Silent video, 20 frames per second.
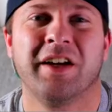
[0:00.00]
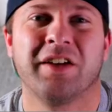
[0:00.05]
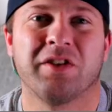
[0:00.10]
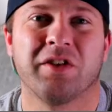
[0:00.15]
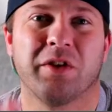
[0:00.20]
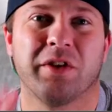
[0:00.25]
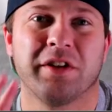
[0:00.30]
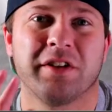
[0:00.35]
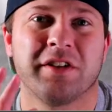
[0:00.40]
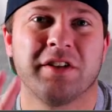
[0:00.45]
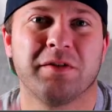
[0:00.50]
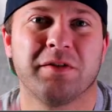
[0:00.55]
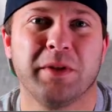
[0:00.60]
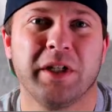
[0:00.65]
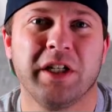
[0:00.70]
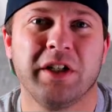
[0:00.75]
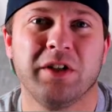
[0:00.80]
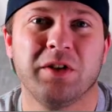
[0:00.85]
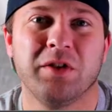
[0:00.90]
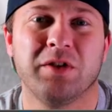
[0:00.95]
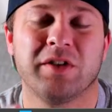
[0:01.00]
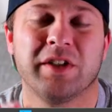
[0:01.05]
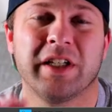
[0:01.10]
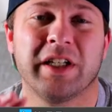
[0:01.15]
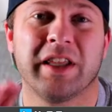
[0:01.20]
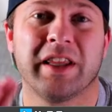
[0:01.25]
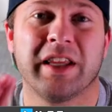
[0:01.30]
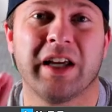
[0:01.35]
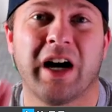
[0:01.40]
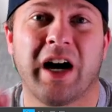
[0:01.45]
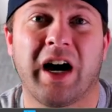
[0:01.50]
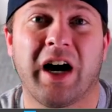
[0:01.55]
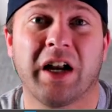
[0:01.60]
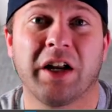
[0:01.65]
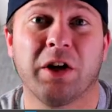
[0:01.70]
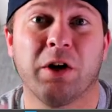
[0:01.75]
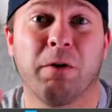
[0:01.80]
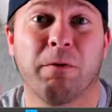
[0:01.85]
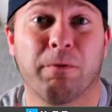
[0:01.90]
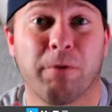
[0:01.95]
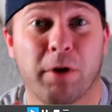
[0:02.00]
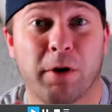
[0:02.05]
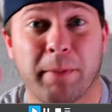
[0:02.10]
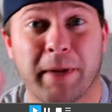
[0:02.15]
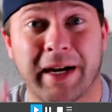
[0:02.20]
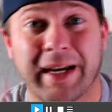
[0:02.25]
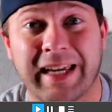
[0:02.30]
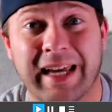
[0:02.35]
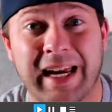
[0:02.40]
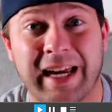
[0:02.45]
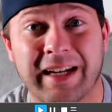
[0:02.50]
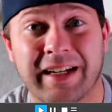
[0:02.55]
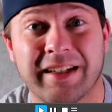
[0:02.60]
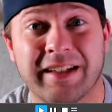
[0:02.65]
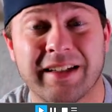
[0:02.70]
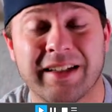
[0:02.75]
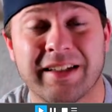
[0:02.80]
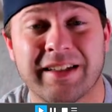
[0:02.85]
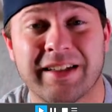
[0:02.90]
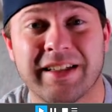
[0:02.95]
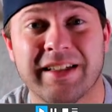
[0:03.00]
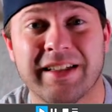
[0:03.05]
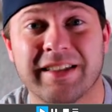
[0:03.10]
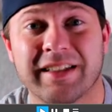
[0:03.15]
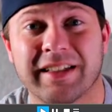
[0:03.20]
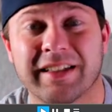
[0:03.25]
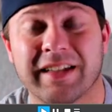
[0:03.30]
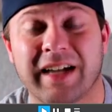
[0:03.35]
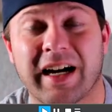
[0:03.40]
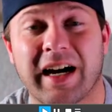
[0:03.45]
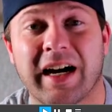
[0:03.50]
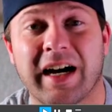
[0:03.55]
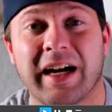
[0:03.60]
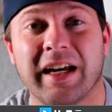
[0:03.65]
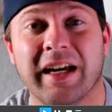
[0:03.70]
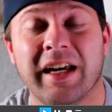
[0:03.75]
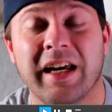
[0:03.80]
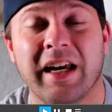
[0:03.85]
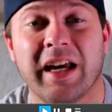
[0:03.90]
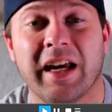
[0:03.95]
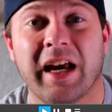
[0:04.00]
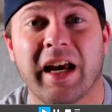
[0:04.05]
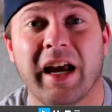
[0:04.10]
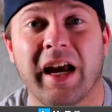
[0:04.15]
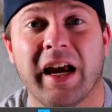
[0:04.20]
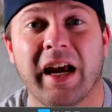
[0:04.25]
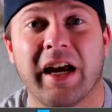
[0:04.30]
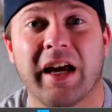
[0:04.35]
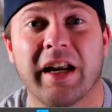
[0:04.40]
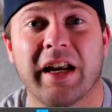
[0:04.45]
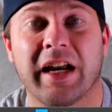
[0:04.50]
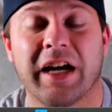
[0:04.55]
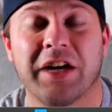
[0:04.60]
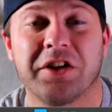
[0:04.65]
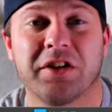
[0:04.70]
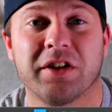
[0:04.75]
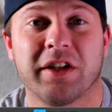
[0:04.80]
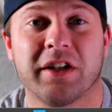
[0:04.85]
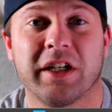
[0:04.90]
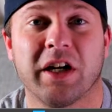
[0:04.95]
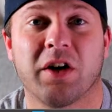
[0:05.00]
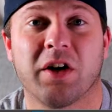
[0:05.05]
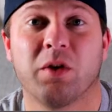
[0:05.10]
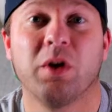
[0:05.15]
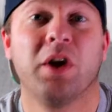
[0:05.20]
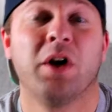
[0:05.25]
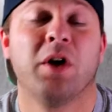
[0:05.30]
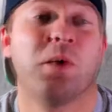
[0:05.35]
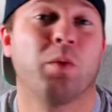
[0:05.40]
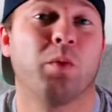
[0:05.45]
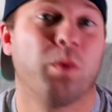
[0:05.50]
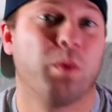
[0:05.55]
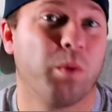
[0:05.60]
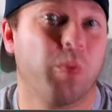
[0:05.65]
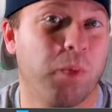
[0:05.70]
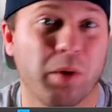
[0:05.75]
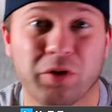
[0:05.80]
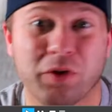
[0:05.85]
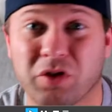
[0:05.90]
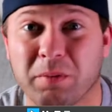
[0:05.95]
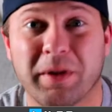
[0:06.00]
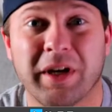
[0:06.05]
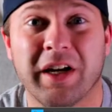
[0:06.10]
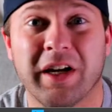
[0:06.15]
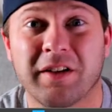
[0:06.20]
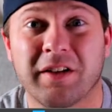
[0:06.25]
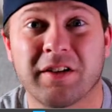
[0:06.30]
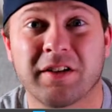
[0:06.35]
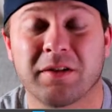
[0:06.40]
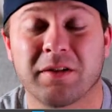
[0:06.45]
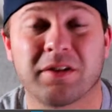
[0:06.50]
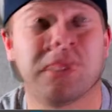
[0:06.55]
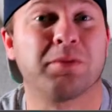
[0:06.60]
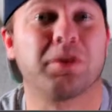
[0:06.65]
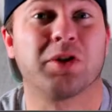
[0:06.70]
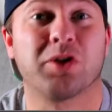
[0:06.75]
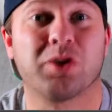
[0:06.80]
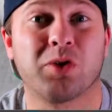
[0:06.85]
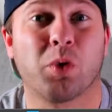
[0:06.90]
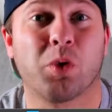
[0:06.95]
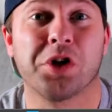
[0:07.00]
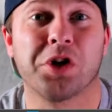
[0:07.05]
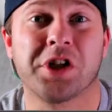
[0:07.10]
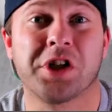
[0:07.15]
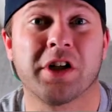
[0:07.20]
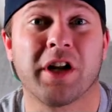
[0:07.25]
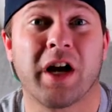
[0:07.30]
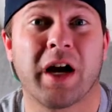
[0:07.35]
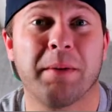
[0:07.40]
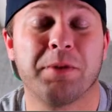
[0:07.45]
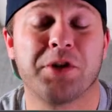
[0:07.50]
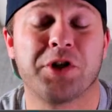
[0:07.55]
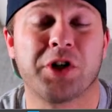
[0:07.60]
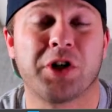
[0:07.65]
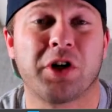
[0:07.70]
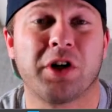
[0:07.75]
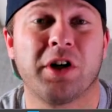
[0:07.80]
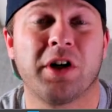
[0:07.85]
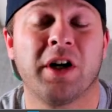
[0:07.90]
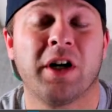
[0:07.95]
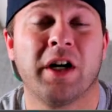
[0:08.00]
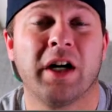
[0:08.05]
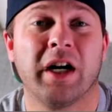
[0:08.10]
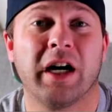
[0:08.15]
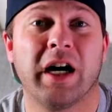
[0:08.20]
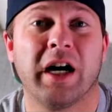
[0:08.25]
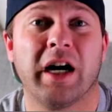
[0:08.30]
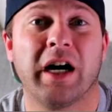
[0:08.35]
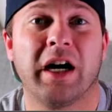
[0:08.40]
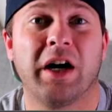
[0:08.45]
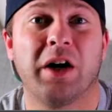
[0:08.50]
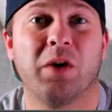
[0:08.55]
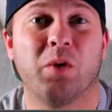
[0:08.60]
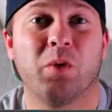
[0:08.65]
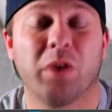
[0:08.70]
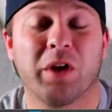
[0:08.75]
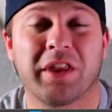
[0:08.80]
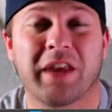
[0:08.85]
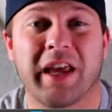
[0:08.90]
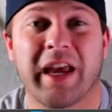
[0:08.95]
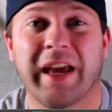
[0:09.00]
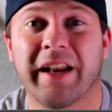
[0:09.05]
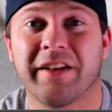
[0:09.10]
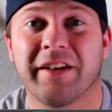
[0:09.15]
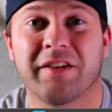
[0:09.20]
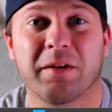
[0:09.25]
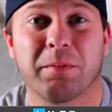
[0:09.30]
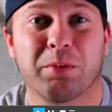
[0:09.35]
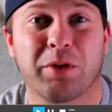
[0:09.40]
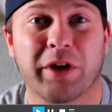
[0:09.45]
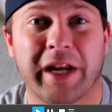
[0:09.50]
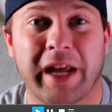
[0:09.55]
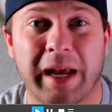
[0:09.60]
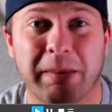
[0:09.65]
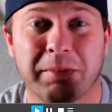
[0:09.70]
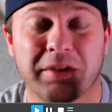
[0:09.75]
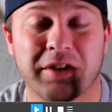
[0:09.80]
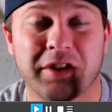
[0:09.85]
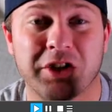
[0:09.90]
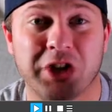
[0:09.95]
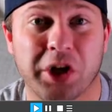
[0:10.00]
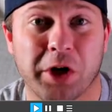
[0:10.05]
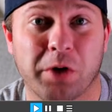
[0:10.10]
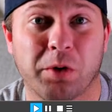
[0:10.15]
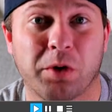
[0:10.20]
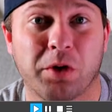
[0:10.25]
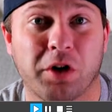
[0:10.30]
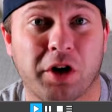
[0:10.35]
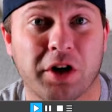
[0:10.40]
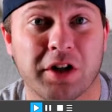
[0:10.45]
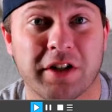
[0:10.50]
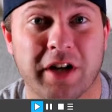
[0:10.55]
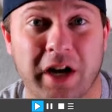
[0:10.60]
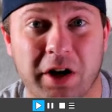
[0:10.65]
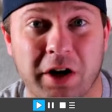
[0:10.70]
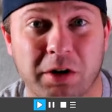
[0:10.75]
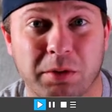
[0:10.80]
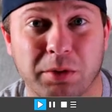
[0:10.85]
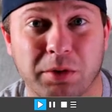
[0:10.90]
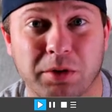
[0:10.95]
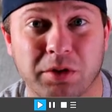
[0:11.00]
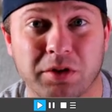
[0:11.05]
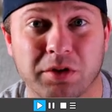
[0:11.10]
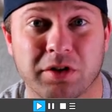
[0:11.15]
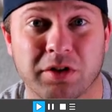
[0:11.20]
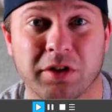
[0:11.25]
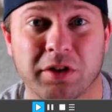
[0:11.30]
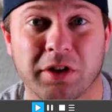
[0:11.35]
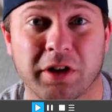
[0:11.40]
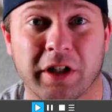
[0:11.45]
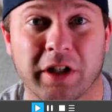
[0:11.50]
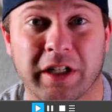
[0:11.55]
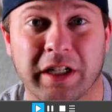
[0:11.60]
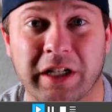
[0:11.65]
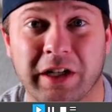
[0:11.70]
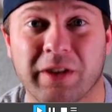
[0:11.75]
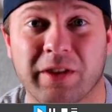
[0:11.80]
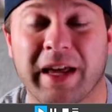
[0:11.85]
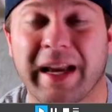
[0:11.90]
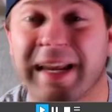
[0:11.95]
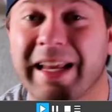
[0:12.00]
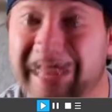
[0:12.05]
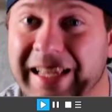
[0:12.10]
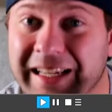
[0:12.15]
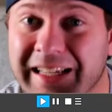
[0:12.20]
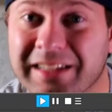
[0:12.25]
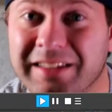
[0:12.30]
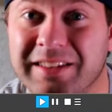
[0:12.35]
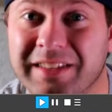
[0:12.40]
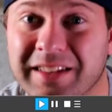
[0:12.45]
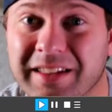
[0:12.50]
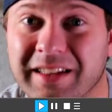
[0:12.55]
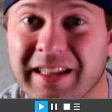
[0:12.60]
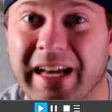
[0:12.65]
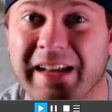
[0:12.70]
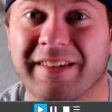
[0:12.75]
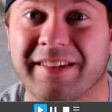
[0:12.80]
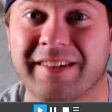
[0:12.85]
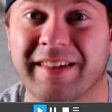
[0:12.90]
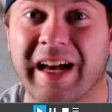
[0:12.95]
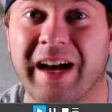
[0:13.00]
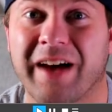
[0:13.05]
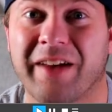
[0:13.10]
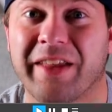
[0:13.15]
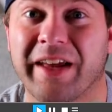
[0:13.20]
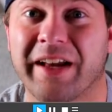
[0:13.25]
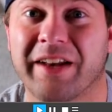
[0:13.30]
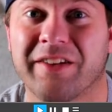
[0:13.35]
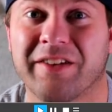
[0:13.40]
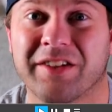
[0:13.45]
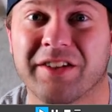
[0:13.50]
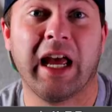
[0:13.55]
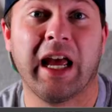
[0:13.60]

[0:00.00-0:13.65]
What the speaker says: So this is me using the audio from my Canon T6i. And as you can hear, some hiss, some distortion, I'm sure. With Canons, the preamps in general are terrible. So you're going to hear that hiss, that sound that's just...